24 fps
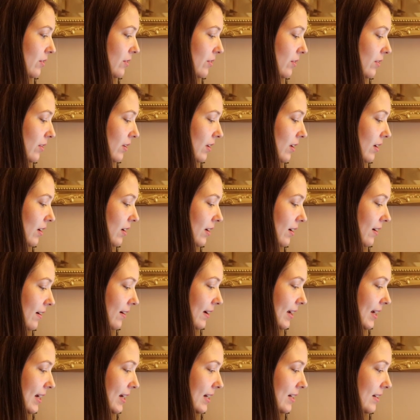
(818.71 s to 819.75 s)

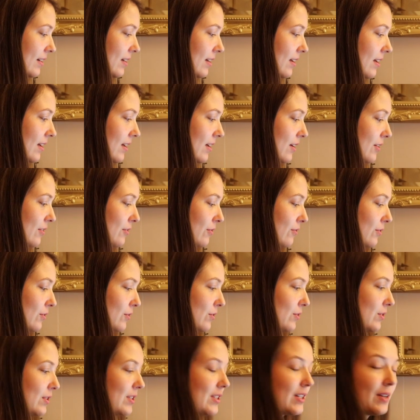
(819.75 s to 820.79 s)
online
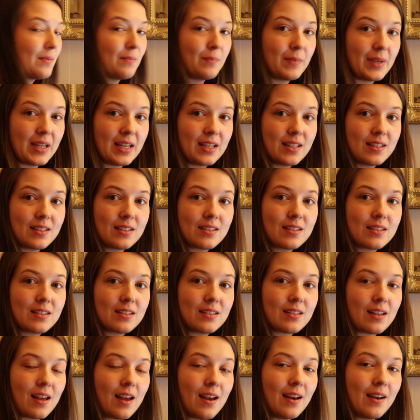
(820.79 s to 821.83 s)
for some
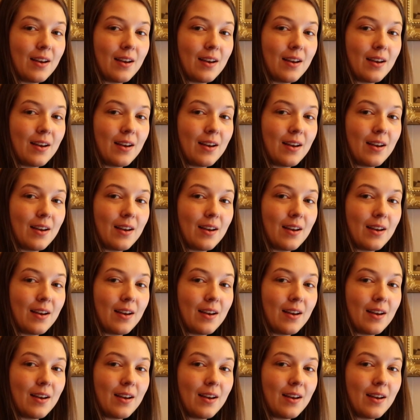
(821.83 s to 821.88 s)
bits,